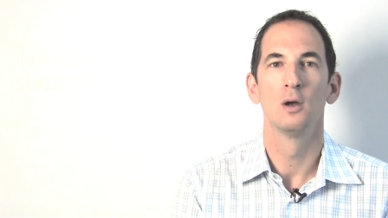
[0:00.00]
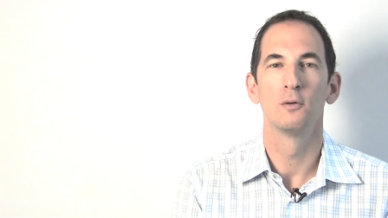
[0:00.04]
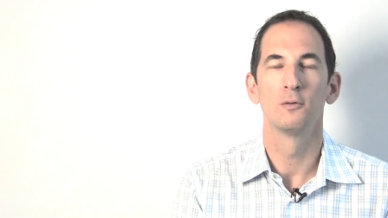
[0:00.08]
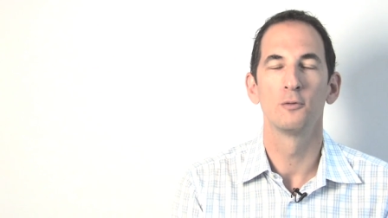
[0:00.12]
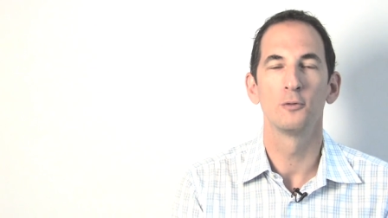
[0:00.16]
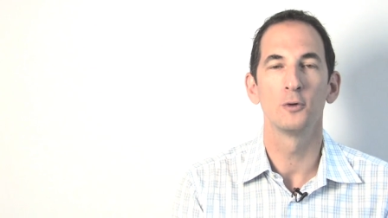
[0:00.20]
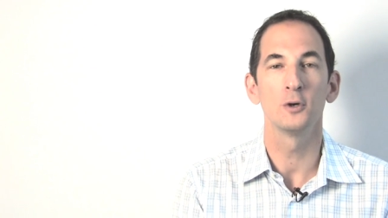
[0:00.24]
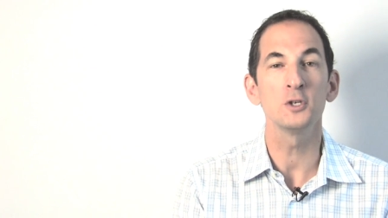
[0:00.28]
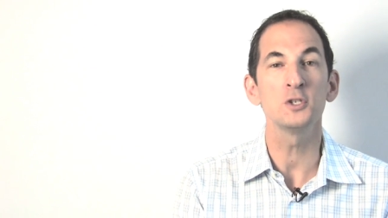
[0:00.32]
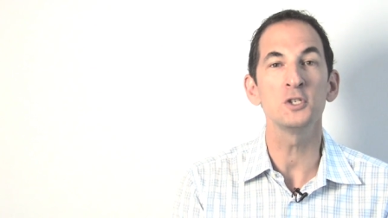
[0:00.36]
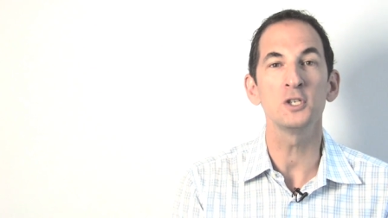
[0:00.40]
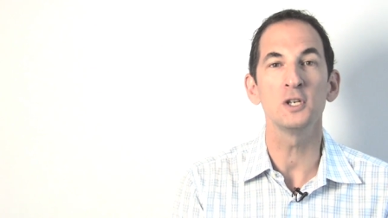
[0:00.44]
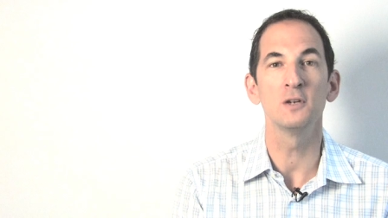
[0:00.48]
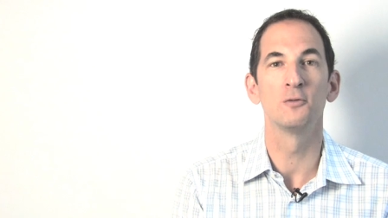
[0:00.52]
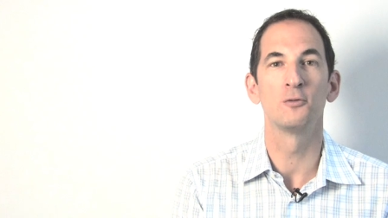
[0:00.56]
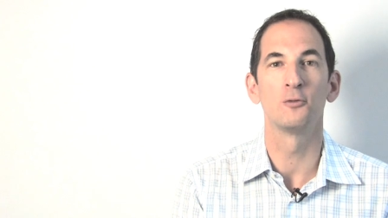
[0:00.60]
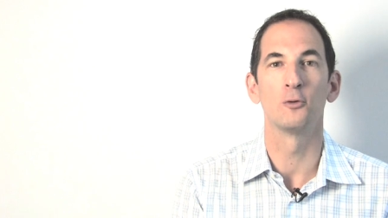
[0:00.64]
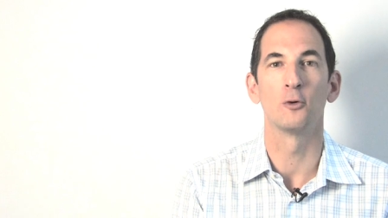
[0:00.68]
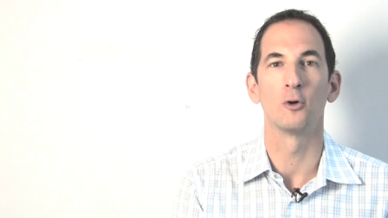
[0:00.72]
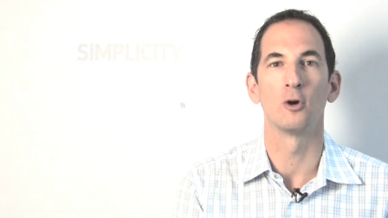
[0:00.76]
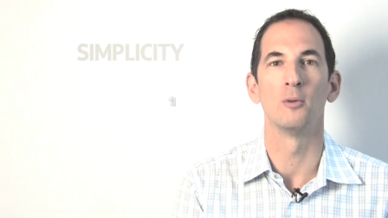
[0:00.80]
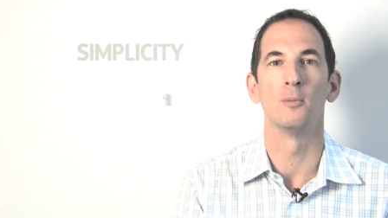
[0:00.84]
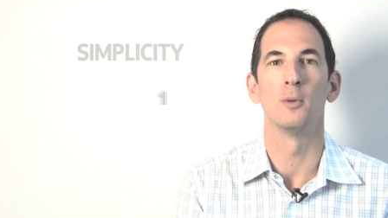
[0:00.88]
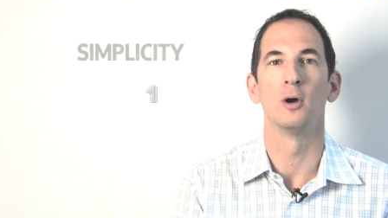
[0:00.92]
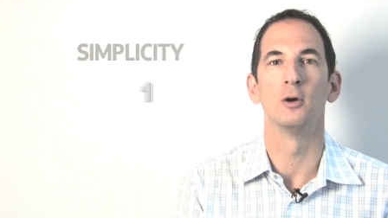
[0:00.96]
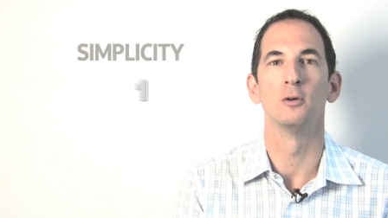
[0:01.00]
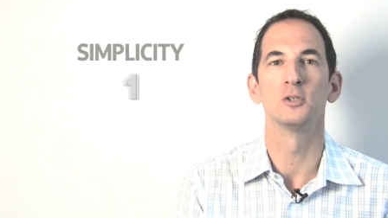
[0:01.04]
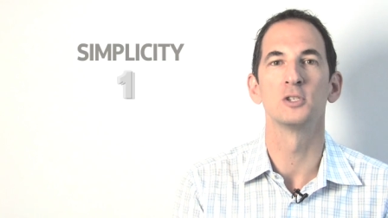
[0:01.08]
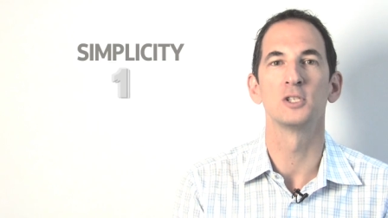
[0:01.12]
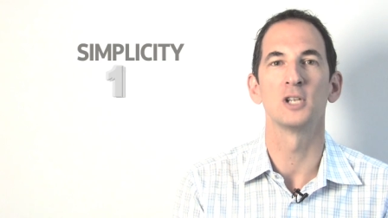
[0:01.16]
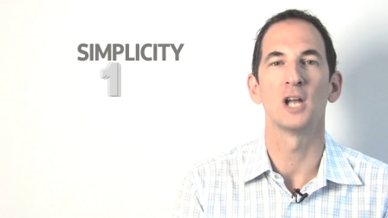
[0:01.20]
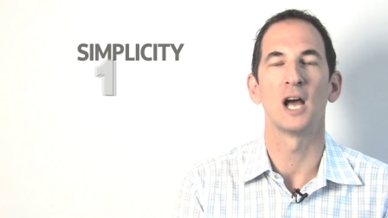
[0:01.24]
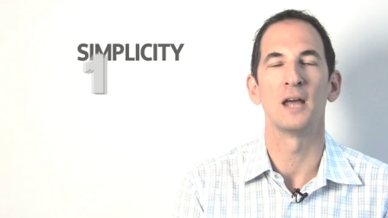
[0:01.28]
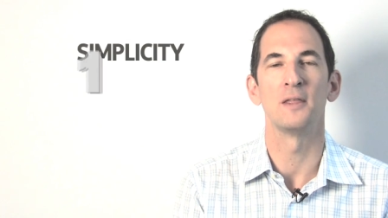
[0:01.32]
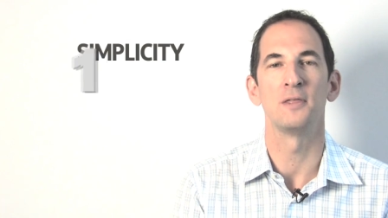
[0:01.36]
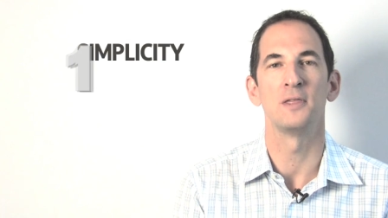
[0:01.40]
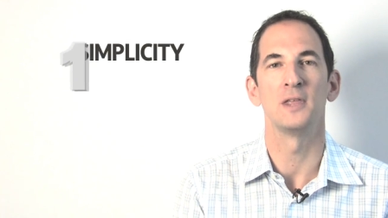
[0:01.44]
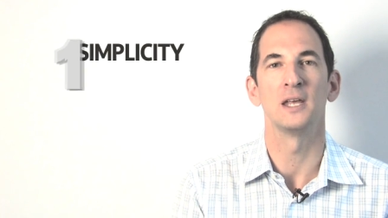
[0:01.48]
First and
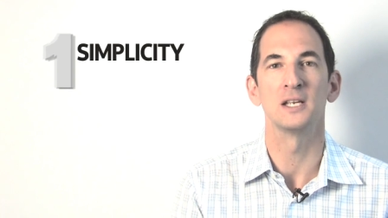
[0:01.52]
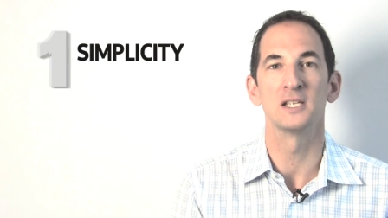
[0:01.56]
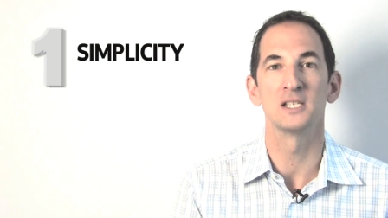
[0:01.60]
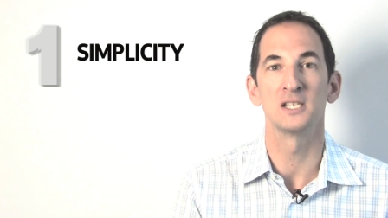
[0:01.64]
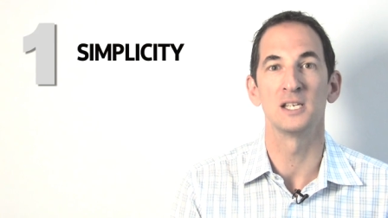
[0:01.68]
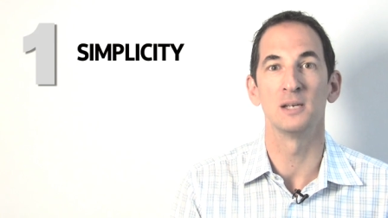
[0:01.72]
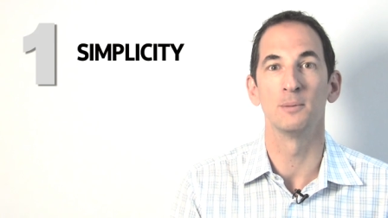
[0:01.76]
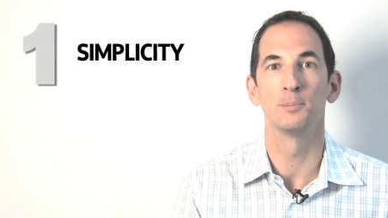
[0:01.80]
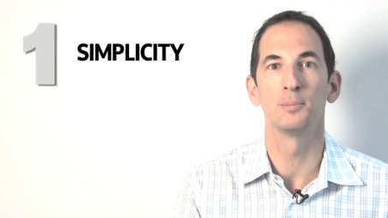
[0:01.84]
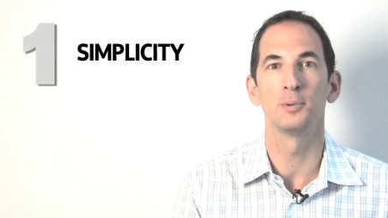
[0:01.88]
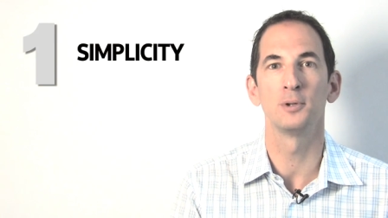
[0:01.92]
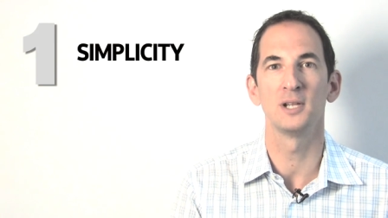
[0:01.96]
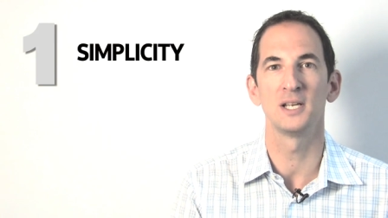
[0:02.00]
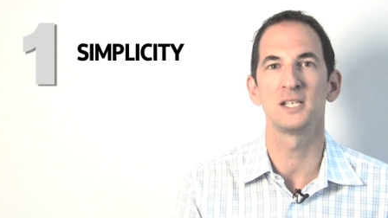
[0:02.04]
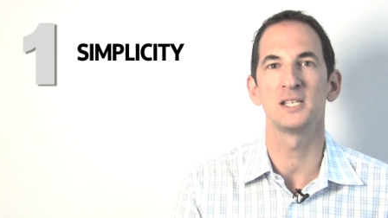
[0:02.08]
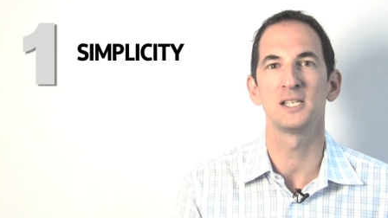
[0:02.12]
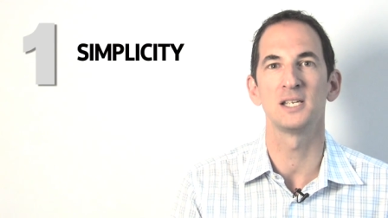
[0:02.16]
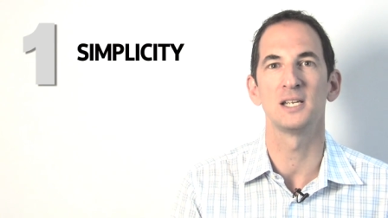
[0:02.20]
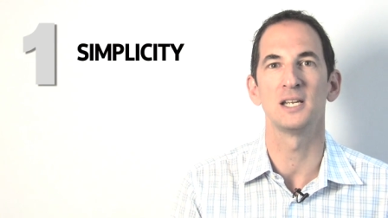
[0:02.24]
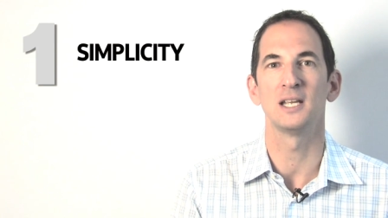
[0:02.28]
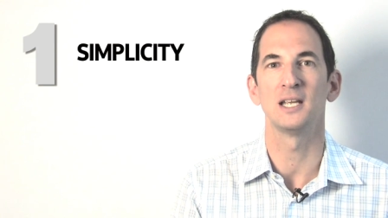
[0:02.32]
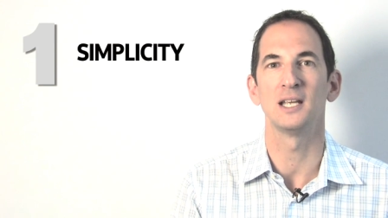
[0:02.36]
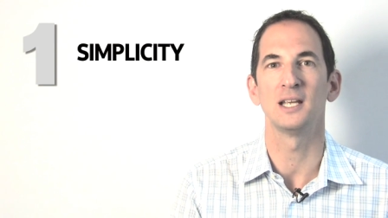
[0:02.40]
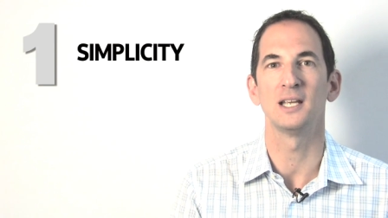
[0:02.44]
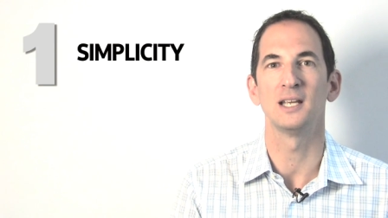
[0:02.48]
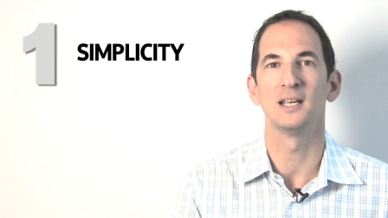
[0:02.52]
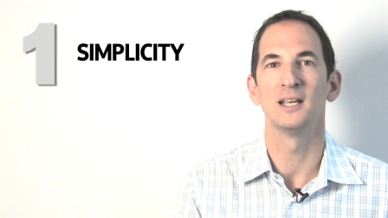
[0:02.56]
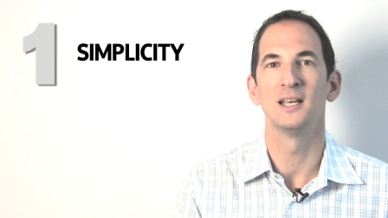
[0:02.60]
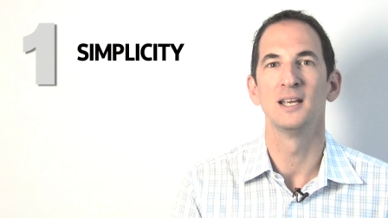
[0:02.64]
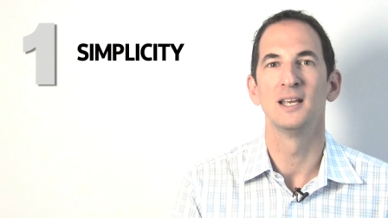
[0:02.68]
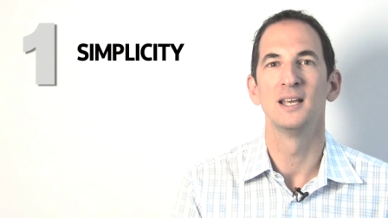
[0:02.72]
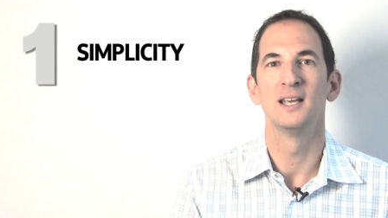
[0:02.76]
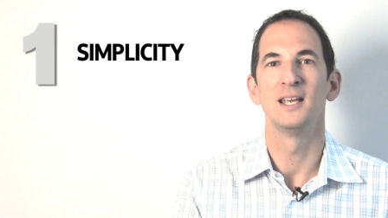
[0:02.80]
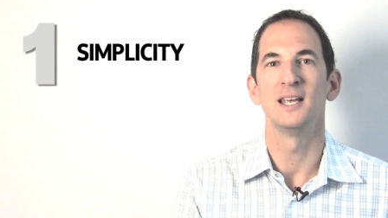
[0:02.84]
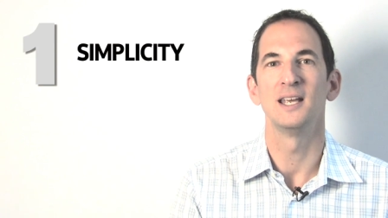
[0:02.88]
foremost, I think simplicity